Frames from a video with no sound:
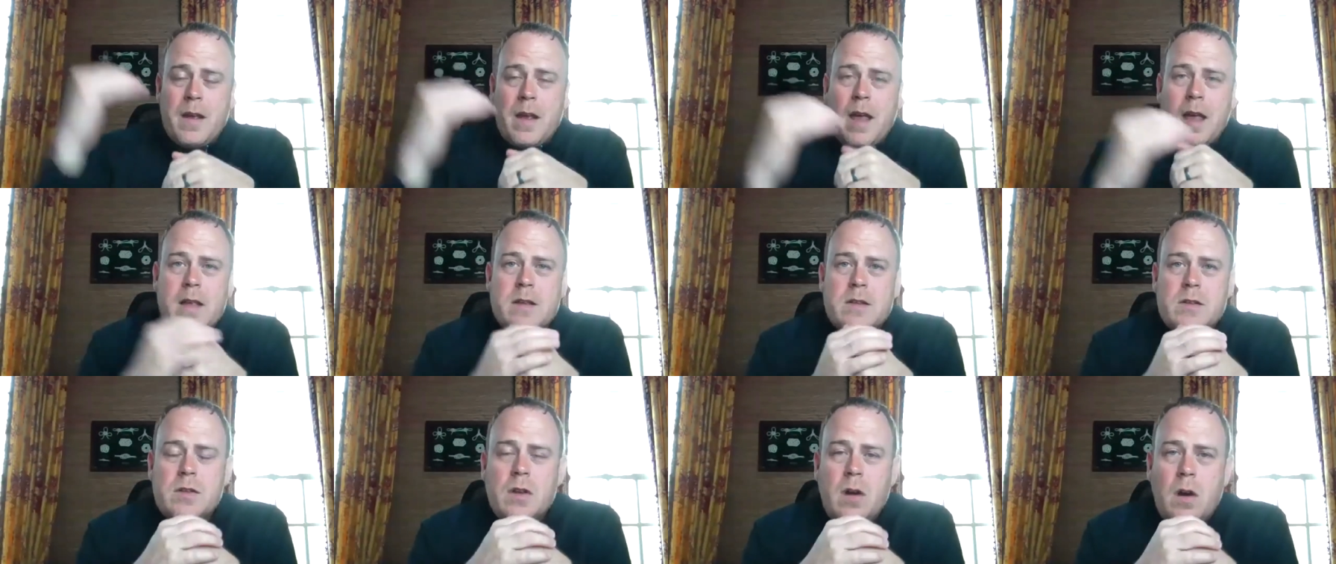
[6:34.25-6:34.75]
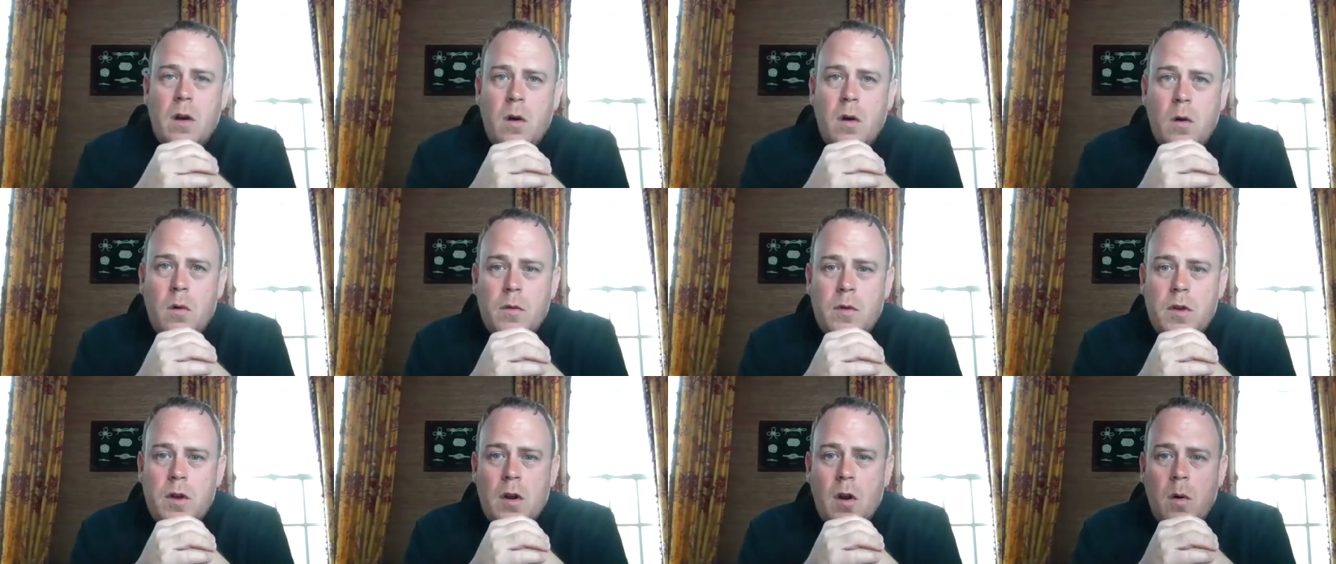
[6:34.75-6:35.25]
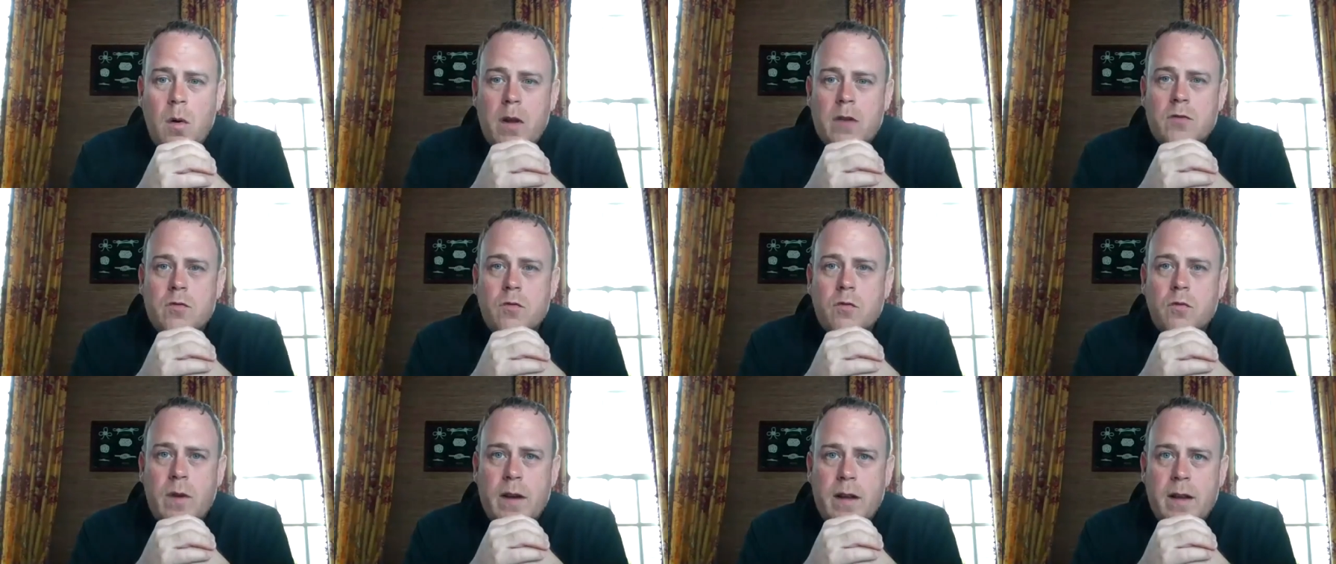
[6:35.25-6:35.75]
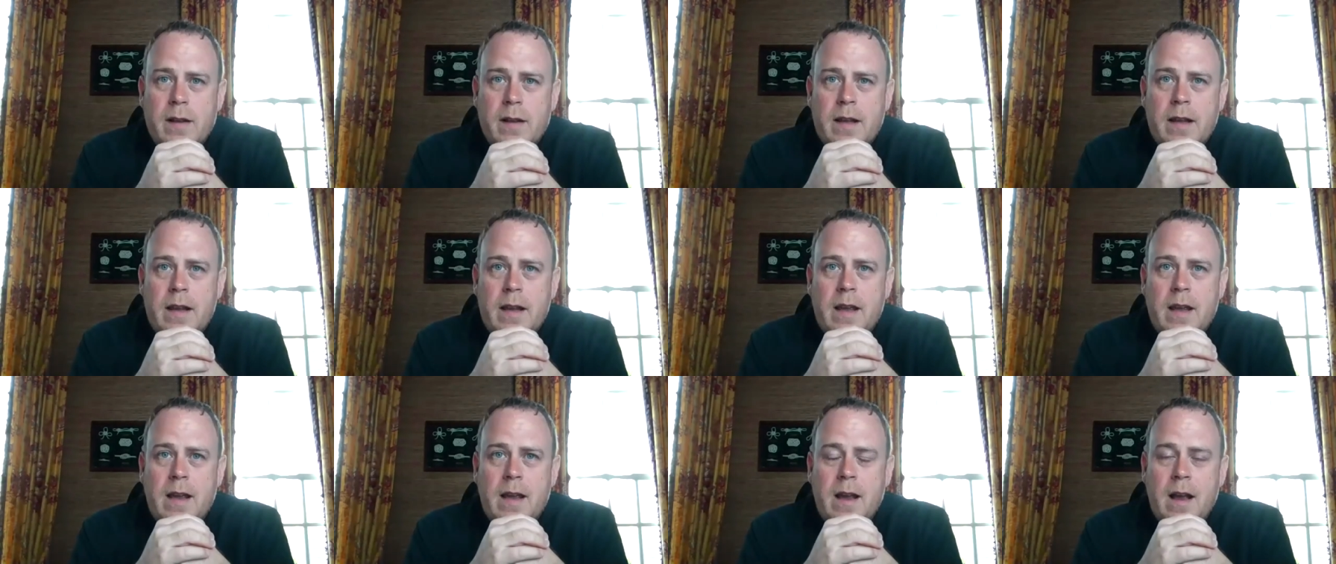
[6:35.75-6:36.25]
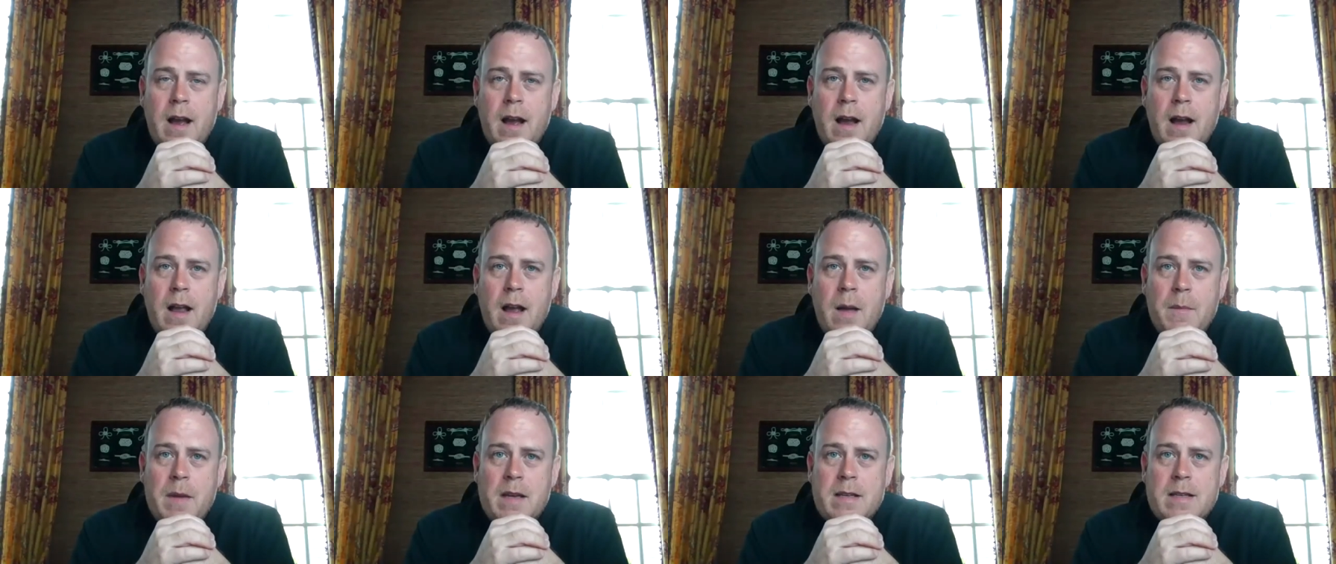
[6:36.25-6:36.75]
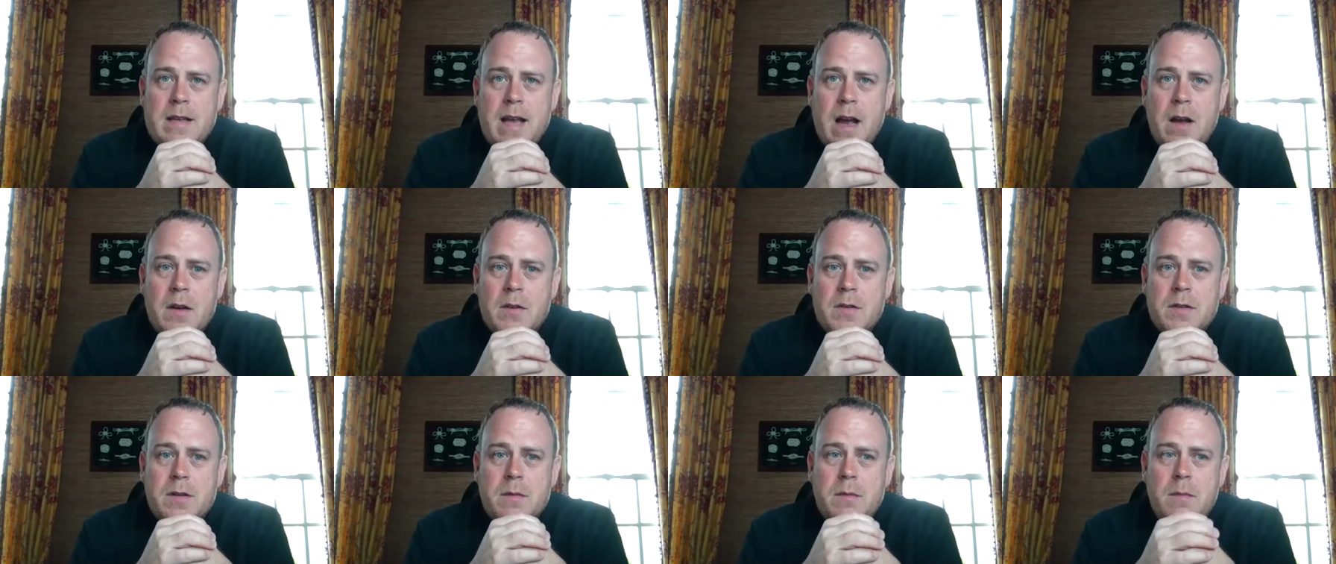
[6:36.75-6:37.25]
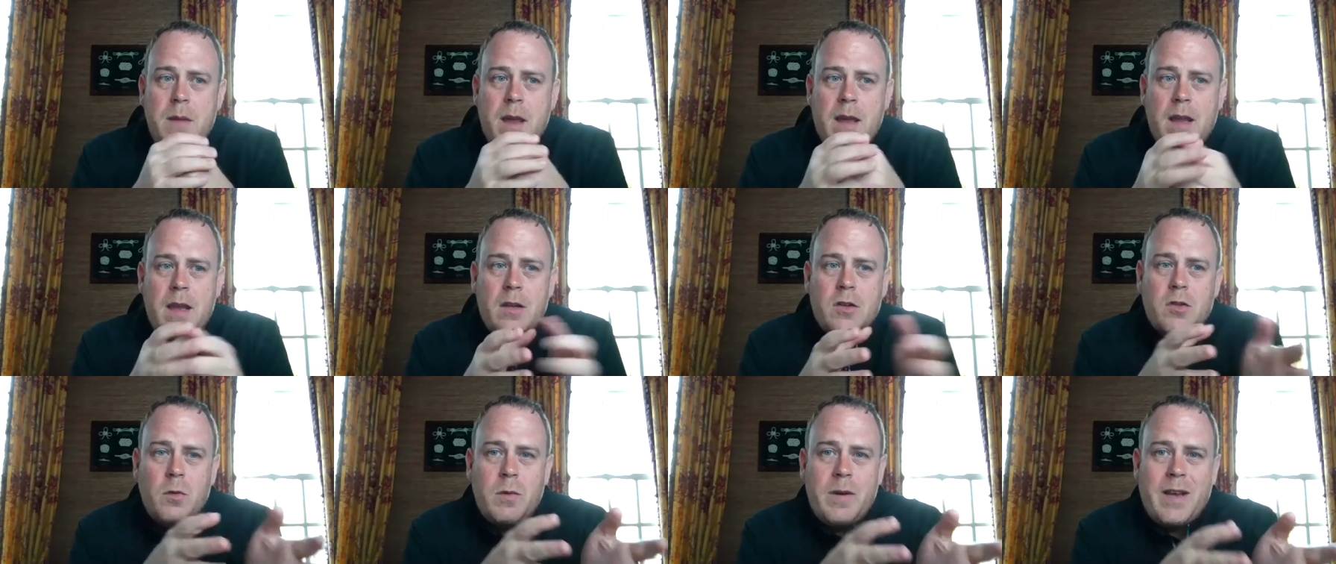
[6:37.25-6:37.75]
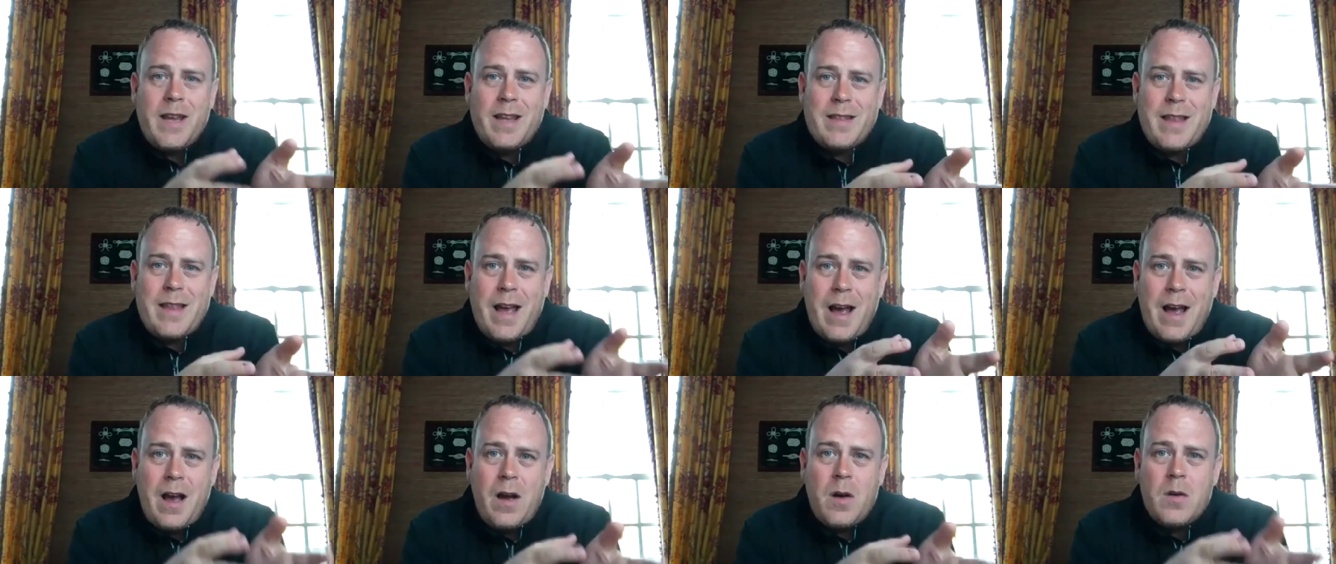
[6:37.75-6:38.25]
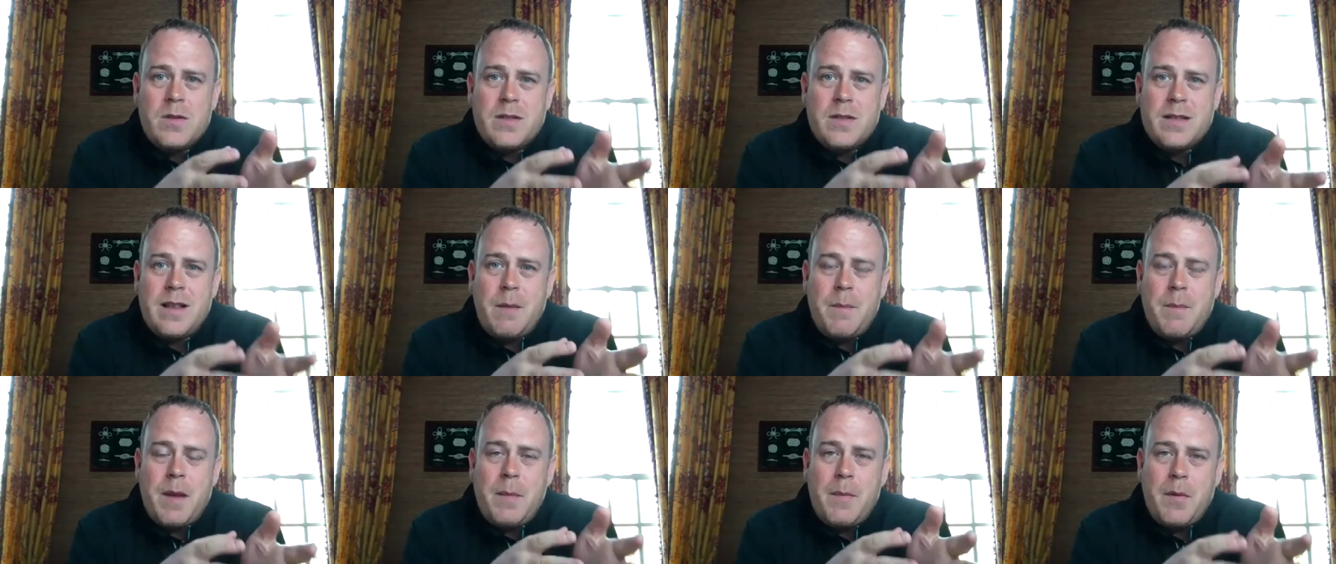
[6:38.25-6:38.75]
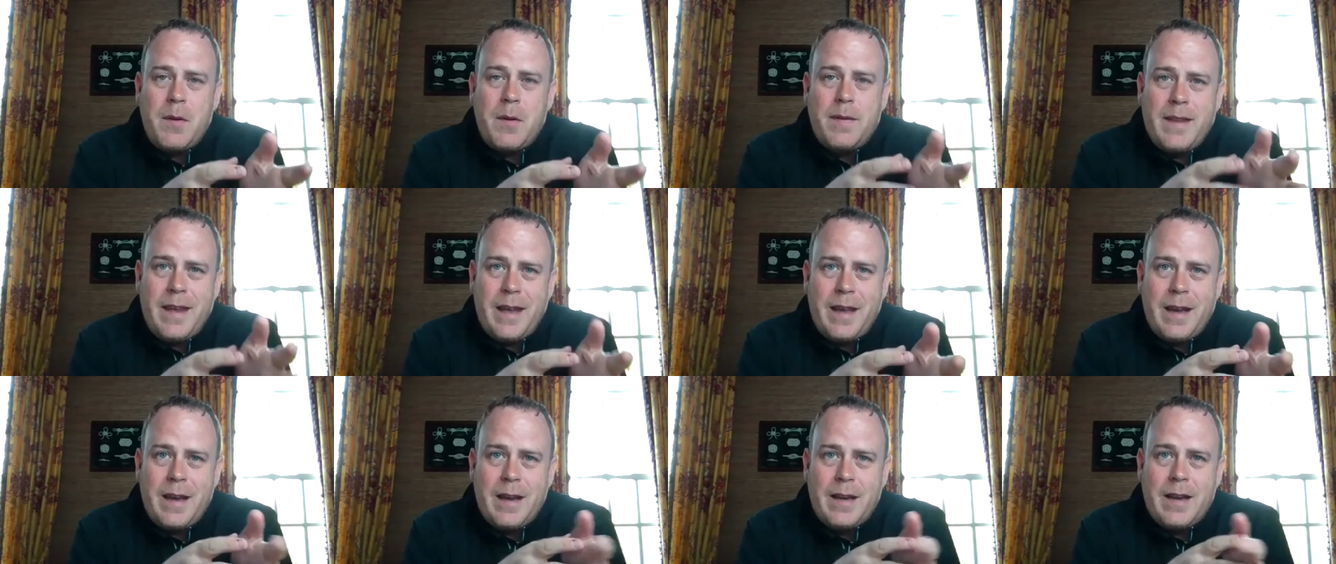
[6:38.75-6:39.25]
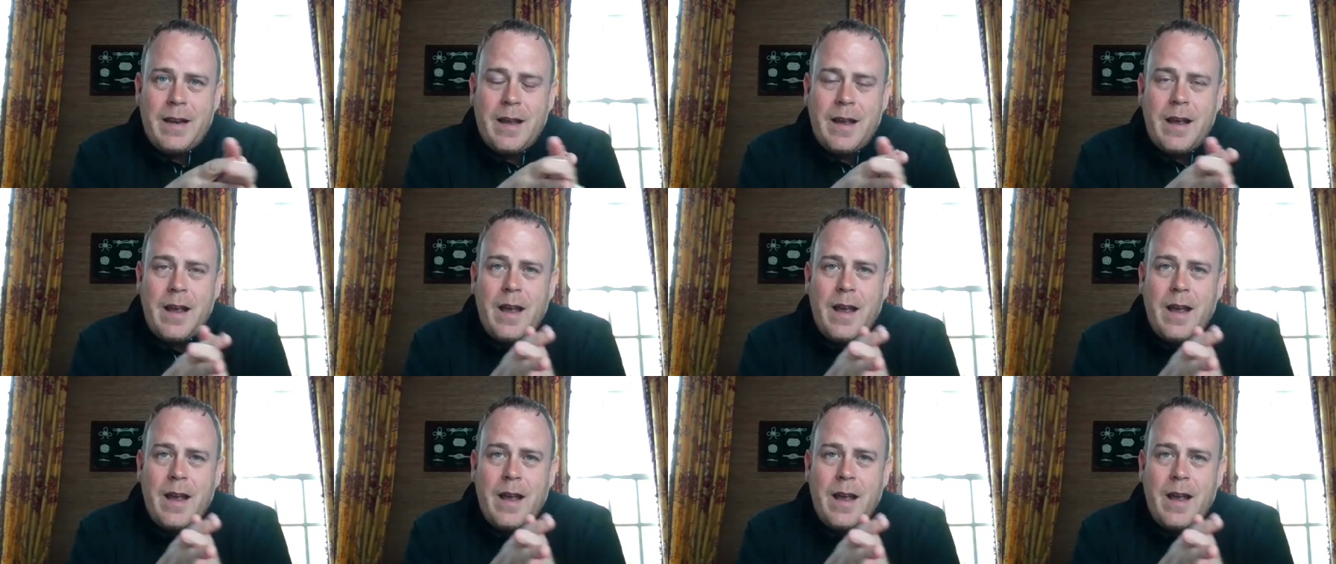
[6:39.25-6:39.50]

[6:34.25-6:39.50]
And so, you know, it's really uh, coming down to making sure we get the housing that people need.